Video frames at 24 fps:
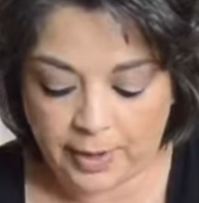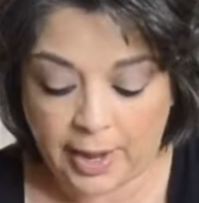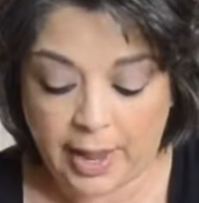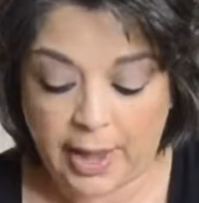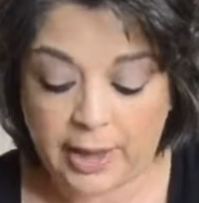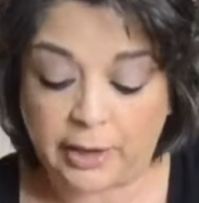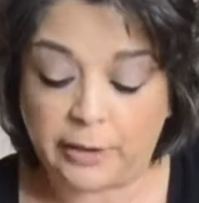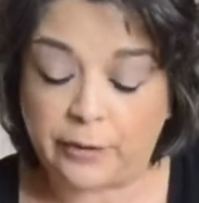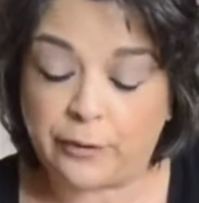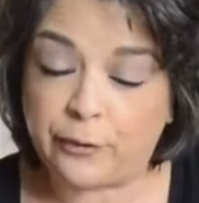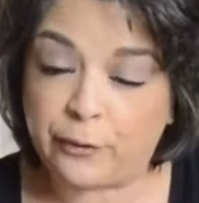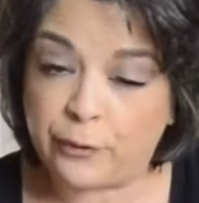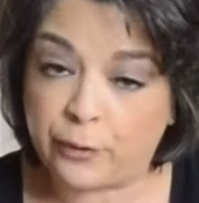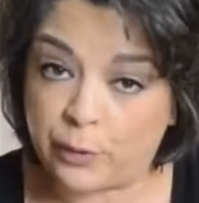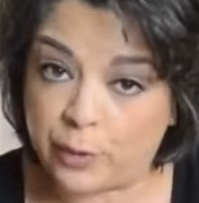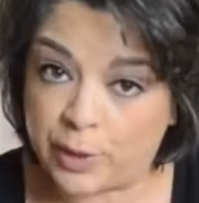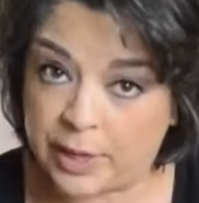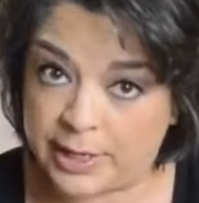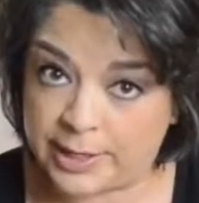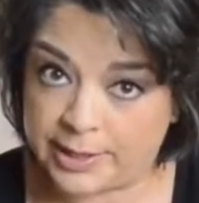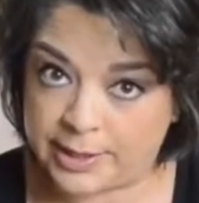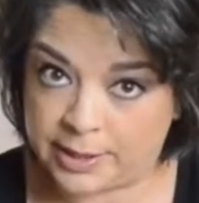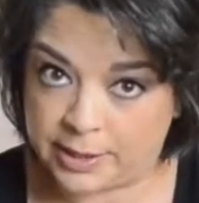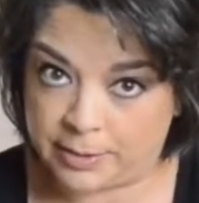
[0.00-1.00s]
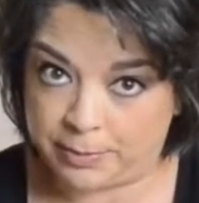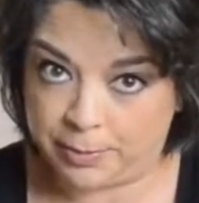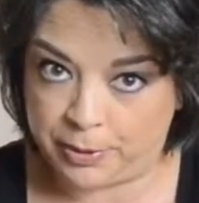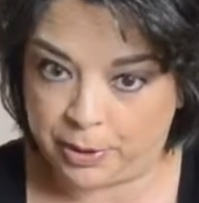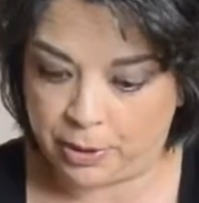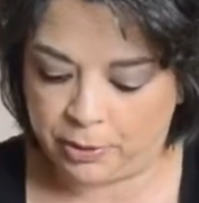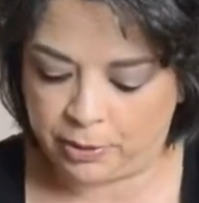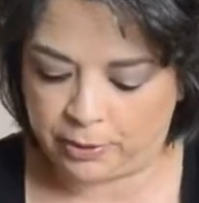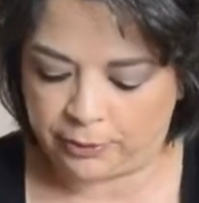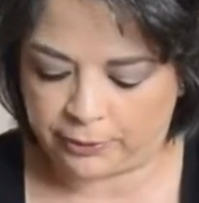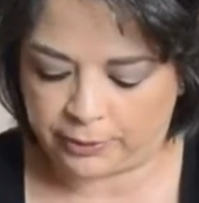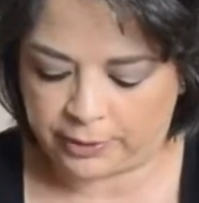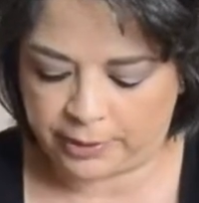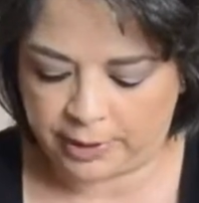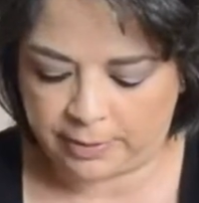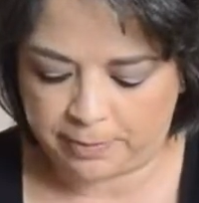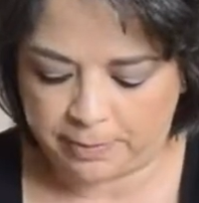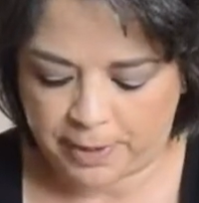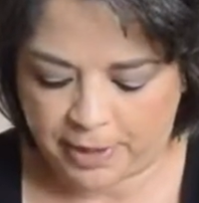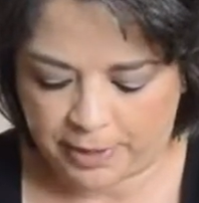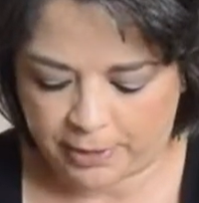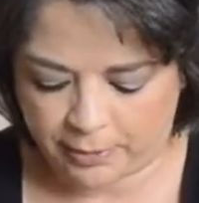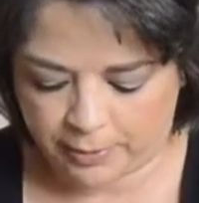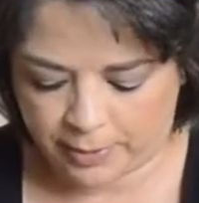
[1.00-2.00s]
and it freezes beautifully,
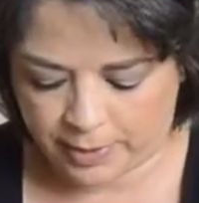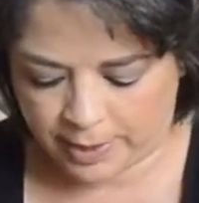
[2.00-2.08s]
by the